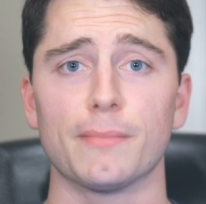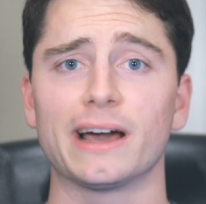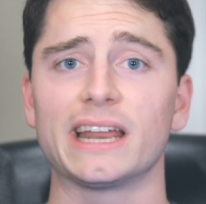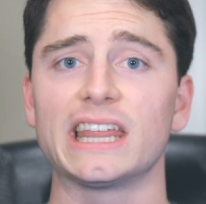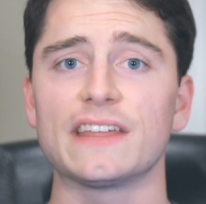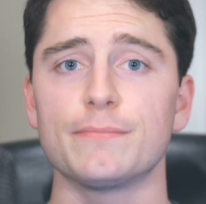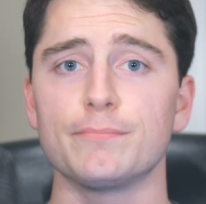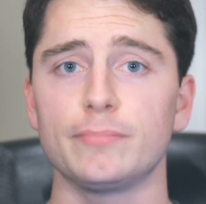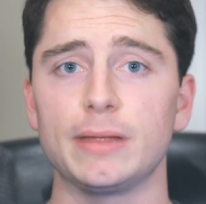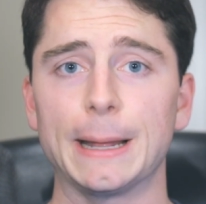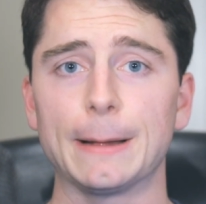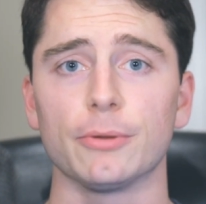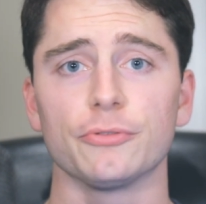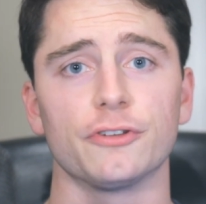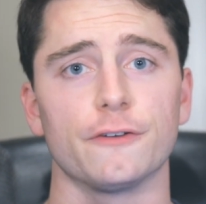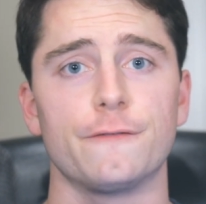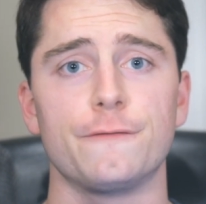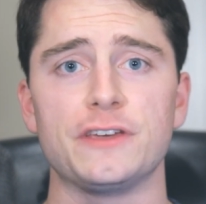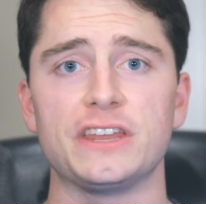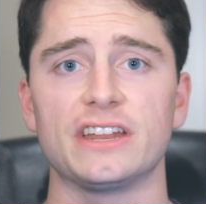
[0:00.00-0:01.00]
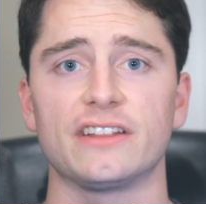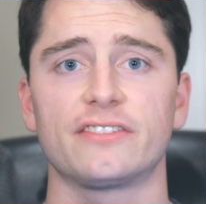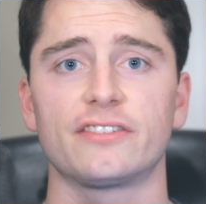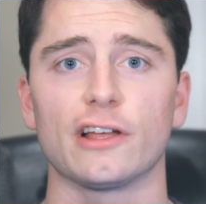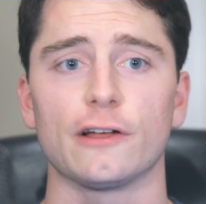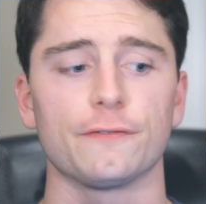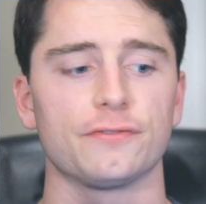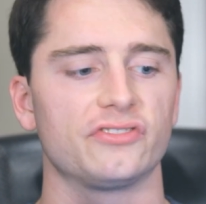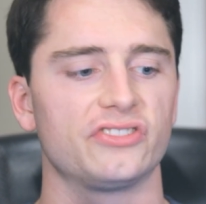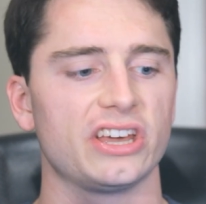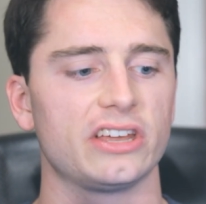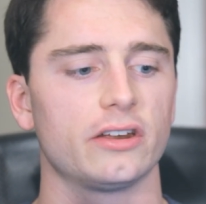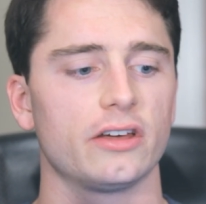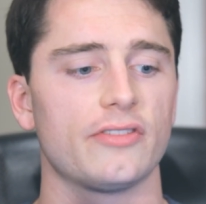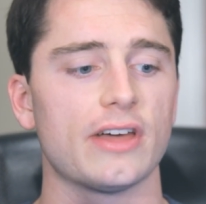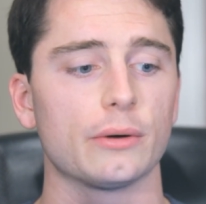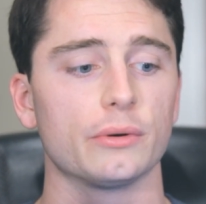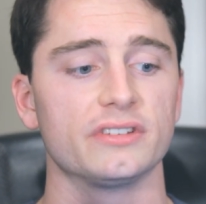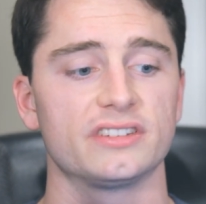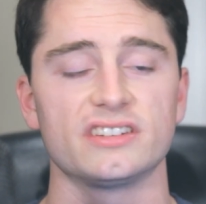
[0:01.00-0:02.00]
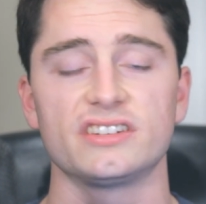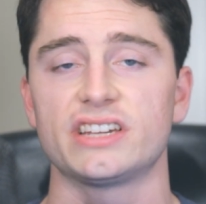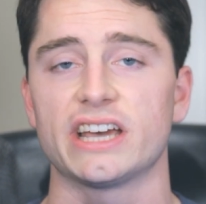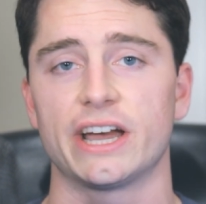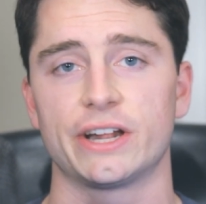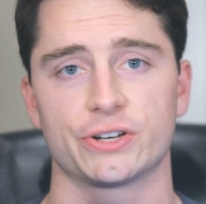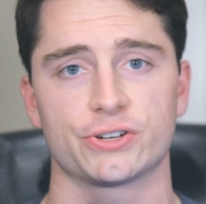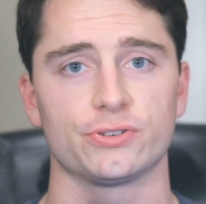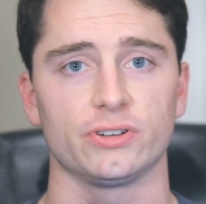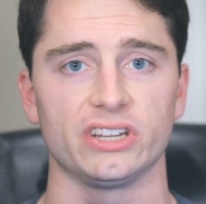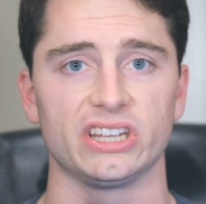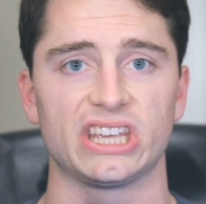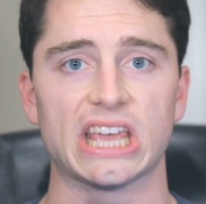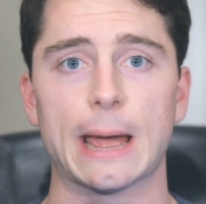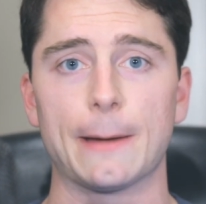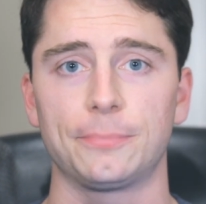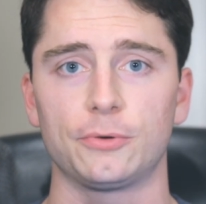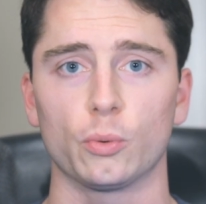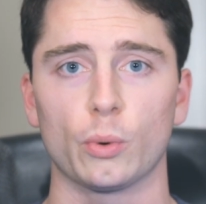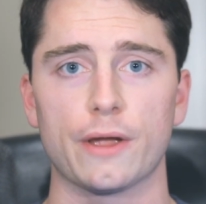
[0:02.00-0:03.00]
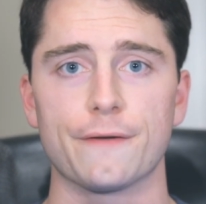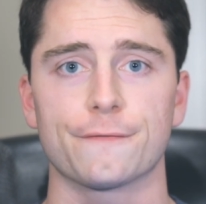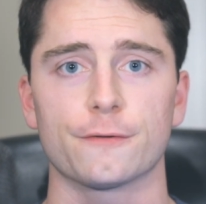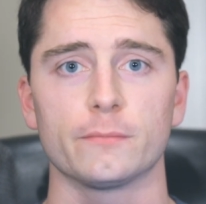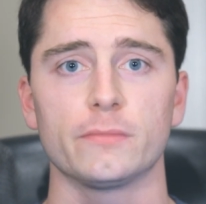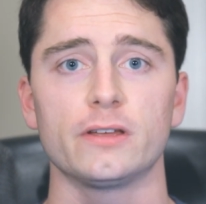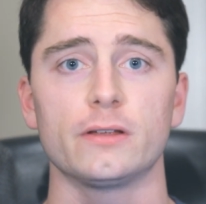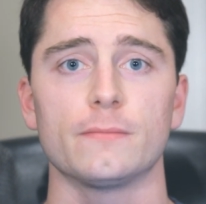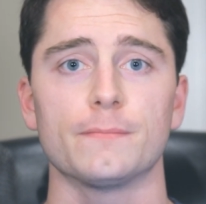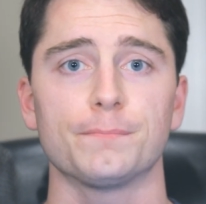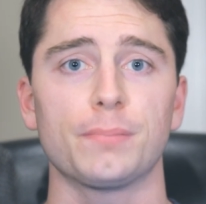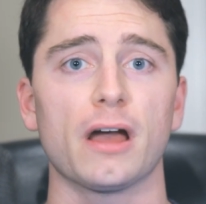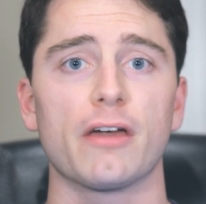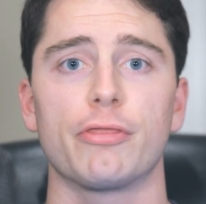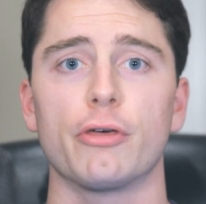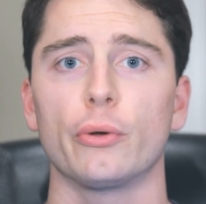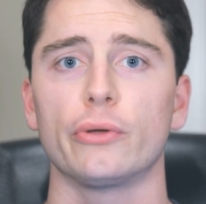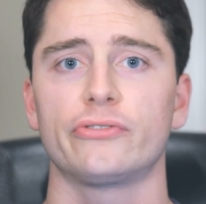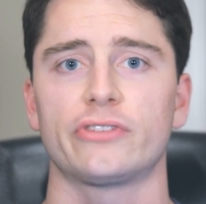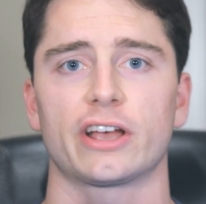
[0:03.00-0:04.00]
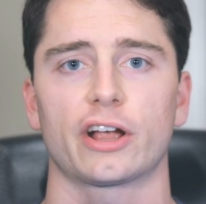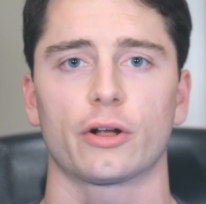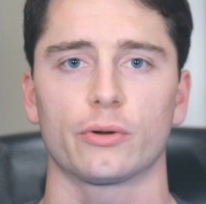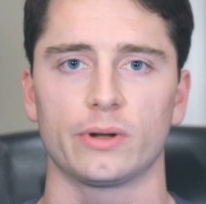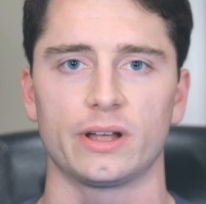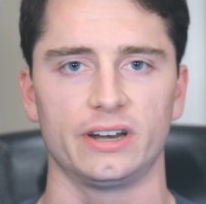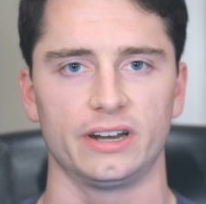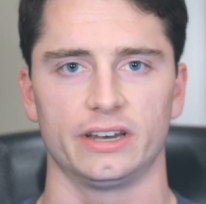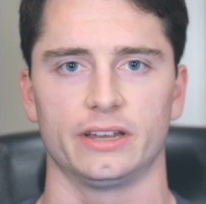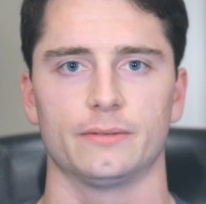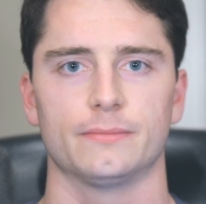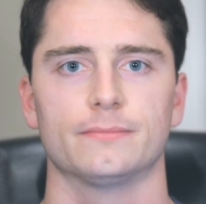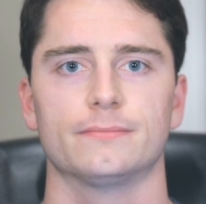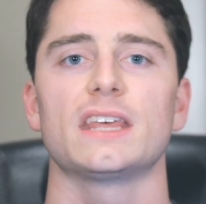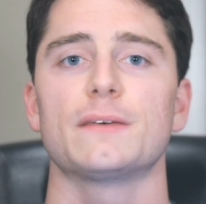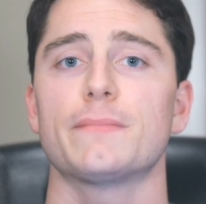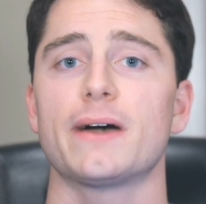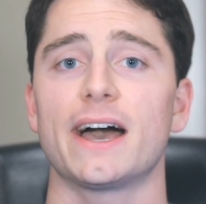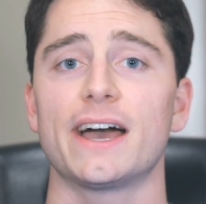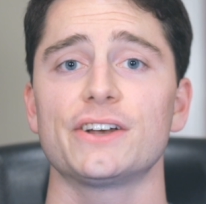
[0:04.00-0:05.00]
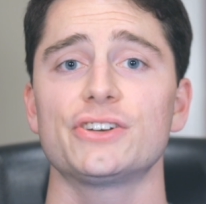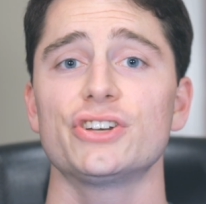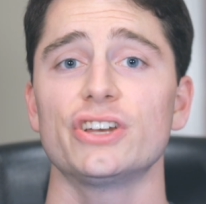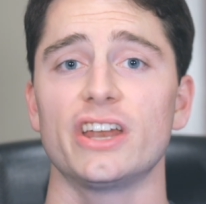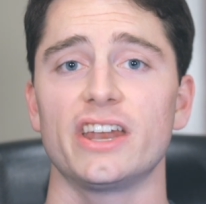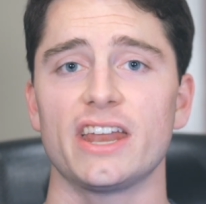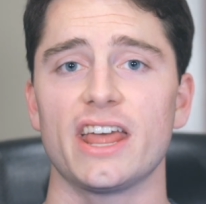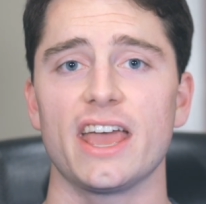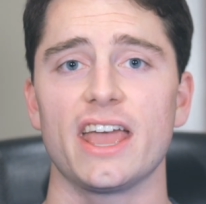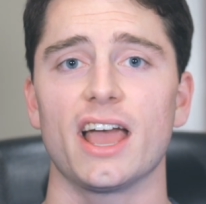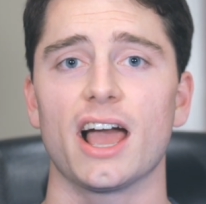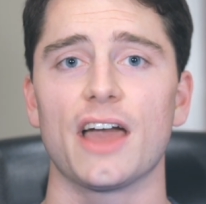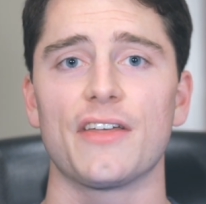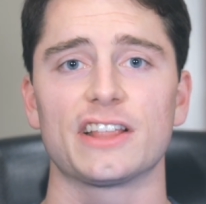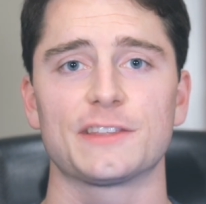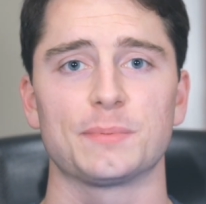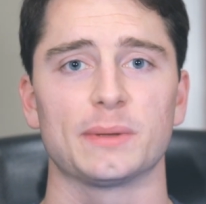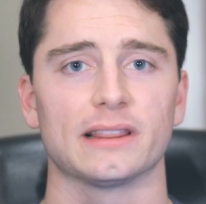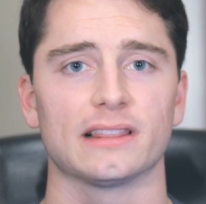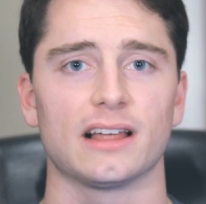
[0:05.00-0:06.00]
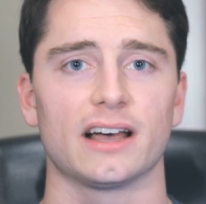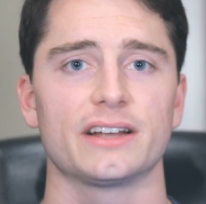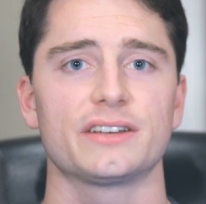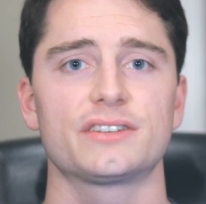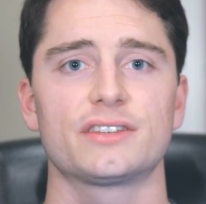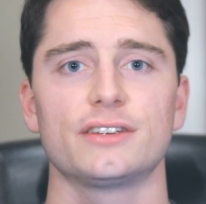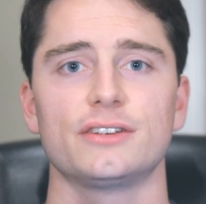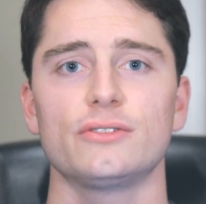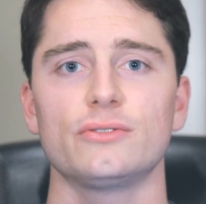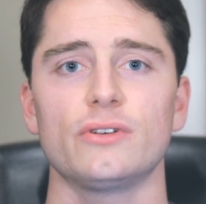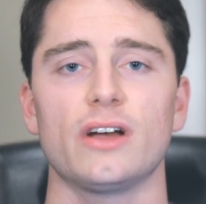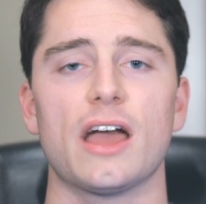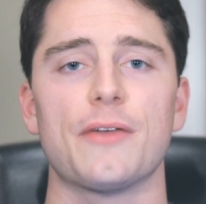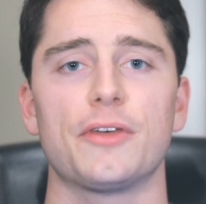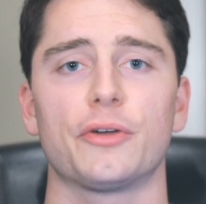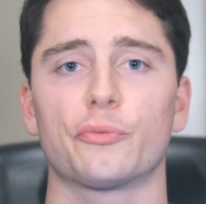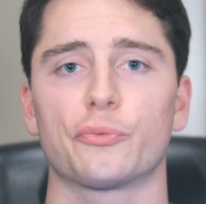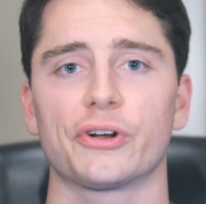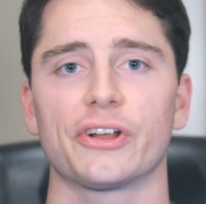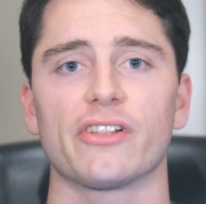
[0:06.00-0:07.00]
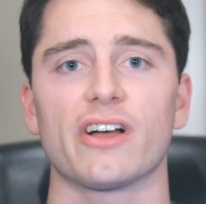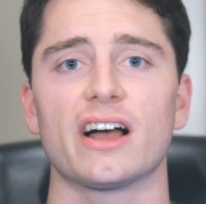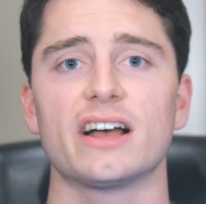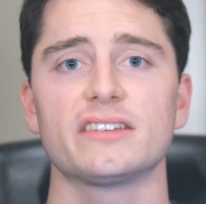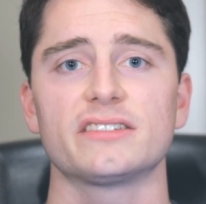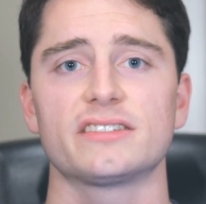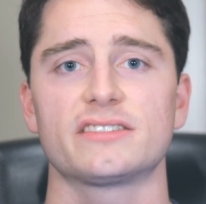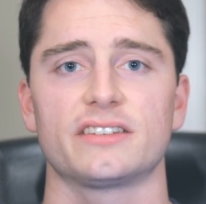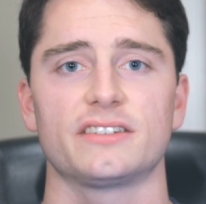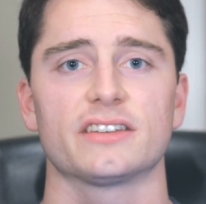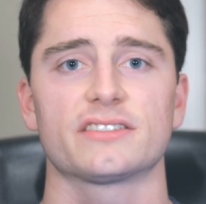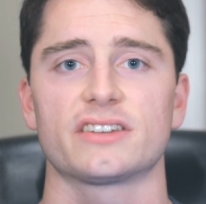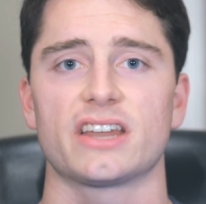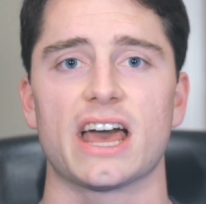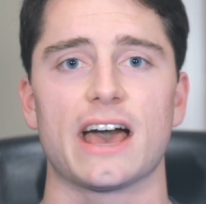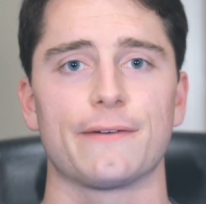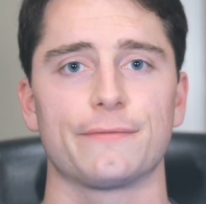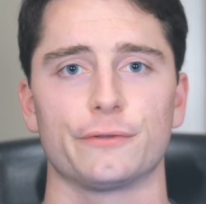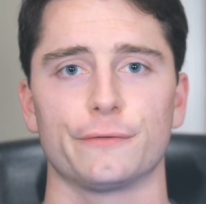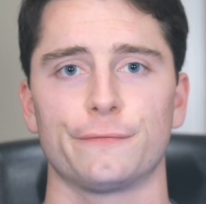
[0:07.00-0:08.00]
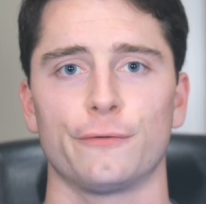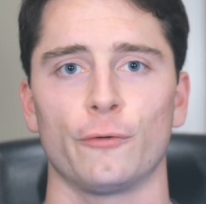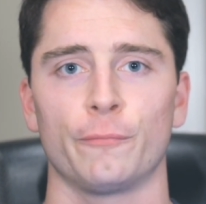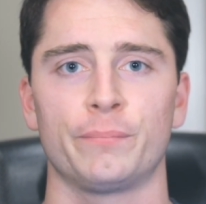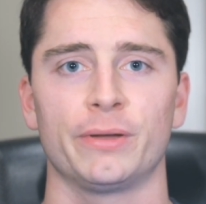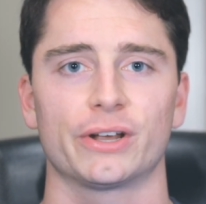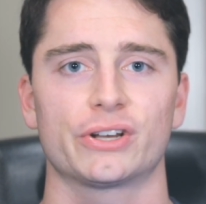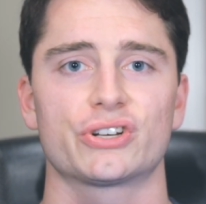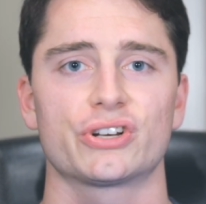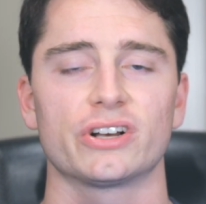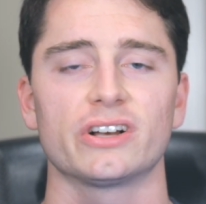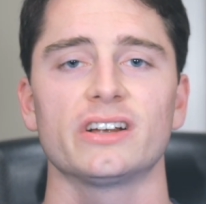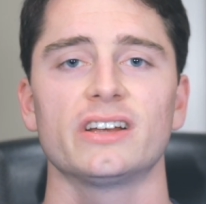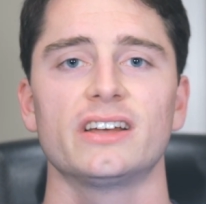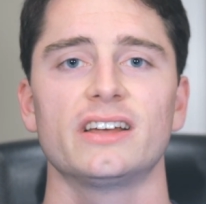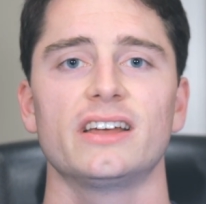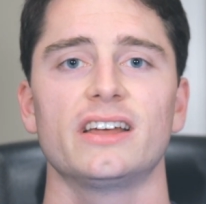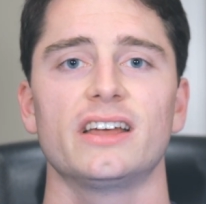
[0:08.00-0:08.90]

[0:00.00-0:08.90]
might even be able to feed itself data that was intentionally kept away from it by those that created it. Imagine an AI that's been lied to and then realizes it doesn't have the full picture